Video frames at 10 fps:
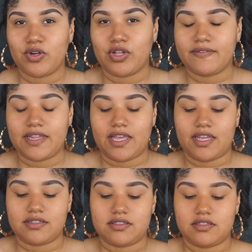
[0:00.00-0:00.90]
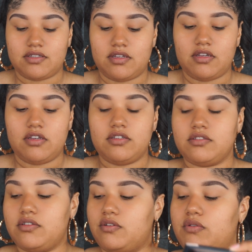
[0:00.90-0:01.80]
and all of that.
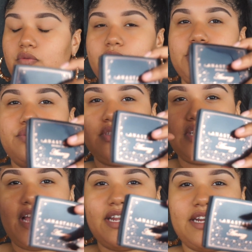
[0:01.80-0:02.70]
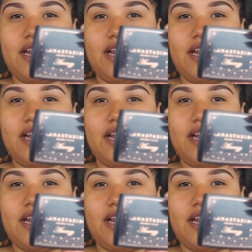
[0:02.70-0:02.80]
So when you slide it